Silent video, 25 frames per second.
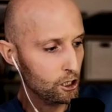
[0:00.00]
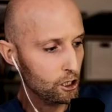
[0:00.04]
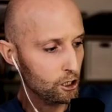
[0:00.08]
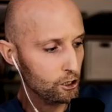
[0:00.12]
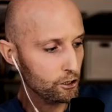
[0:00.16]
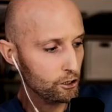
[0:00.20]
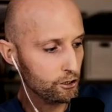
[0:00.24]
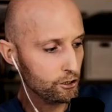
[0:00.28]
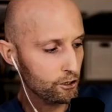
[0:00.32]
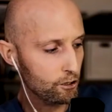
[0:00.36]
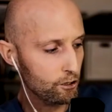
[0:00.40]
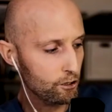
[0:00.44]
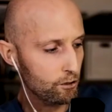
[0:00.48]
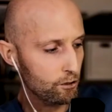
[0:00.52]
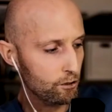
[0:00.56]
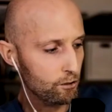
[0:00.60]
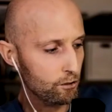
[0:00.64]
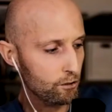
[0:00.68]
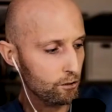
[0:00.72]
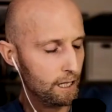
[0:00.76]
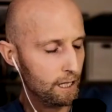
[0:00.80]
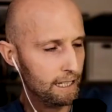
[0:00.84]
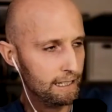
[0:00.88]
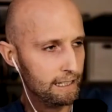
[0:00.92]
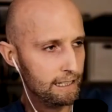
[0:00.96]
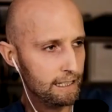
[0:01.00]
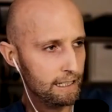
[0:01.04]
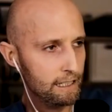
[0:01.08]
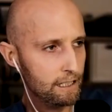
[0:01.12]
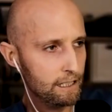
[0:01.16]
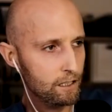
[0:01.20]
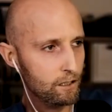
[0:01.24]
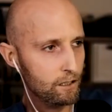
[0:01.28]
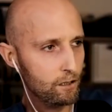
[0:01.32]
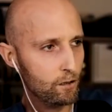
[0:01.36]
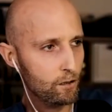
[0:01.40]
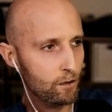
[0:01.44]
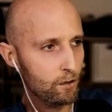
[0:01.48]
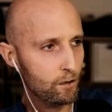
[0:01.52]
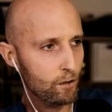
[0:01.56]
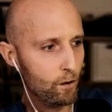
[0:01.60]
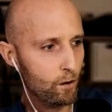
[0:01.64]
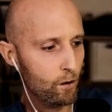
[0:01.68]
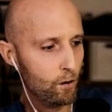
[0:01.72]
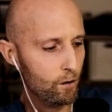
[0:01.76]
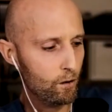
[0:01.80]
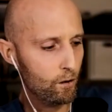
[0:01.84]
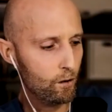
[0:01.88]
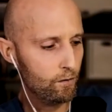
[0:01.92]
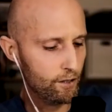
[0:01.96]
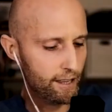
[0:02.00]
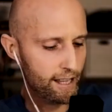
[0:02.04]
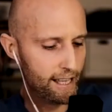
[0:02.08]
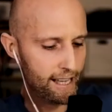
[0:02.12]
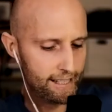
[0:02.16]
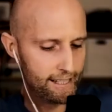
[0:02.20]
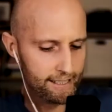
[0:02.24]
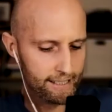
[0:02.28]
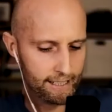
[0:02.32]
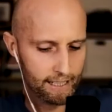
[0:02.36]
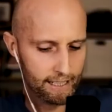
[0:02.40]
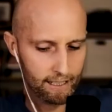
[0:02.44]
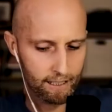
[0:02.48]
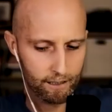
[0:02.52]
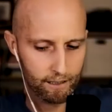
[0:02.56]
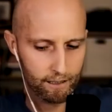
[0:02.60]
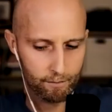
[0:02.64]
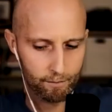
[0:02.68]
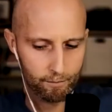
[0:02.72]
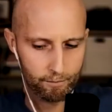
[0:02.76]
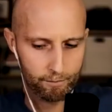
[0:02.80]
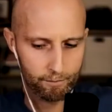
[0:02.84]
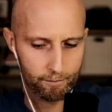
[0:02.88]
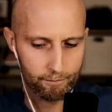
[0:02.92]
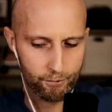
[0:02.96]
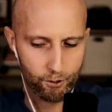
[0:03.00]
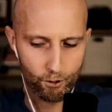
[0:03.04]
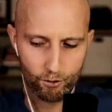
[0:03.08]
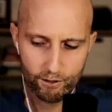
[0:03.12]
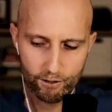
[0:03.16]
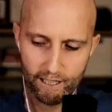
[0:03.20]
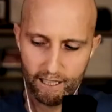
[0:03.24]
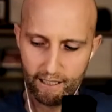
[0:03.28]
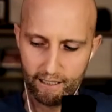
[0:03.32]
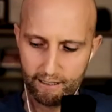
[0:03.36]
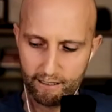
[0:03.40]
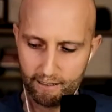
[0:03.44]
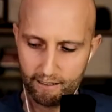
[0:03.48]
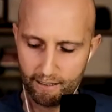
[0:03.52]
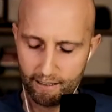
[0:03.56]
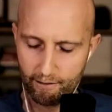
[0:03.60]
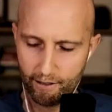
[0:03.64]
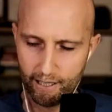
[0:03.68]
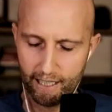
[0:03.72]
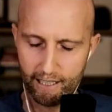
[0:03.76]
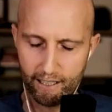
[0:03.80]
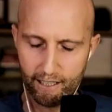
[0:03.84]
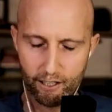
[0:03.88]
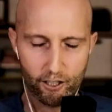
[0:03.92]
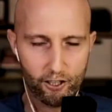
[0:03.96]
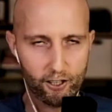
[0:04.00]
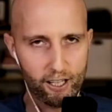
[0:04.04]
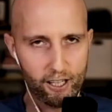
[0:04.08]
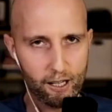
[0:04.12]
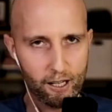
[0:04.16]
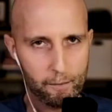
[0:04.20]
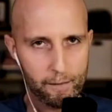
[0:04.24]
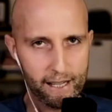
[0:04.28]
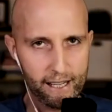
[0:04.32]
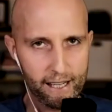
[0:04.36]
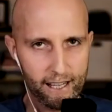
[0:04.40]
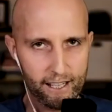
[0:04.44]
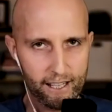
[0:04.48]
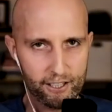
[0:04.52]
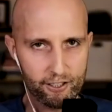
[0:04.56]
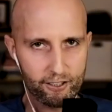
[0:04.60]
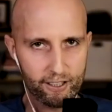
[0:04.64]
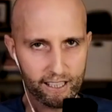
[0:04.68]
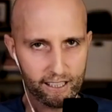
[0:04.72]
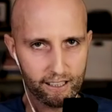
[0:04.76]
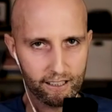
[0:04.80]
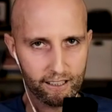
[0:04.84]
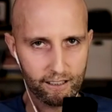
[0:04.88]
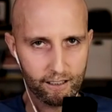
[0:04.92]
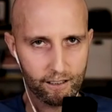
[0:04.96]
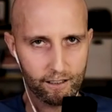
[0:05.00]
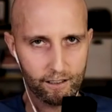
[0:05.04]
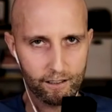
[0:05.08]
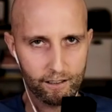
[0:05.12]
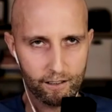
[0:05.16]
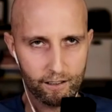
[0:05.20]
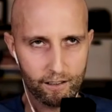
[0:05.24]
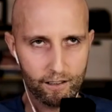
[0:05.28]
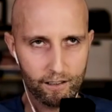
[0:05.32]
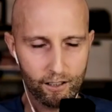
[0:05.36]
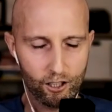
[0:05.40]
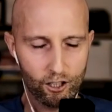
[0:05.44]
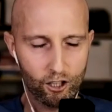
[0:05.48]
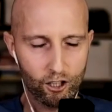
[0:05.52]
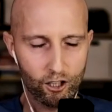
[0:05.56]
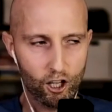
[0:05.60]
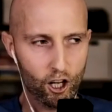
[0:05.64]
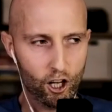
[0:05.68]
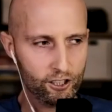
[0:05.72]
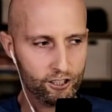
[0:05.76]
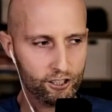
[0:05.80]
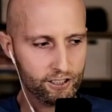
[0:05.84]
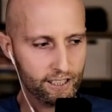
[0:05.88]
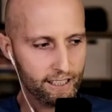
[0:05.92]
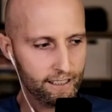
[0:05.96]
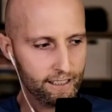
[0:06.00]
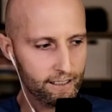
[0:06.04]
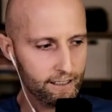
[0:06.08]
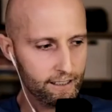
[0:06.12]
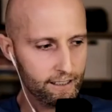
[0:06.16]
So over that process. I'm kind of going on a meandering loss. No, here. you're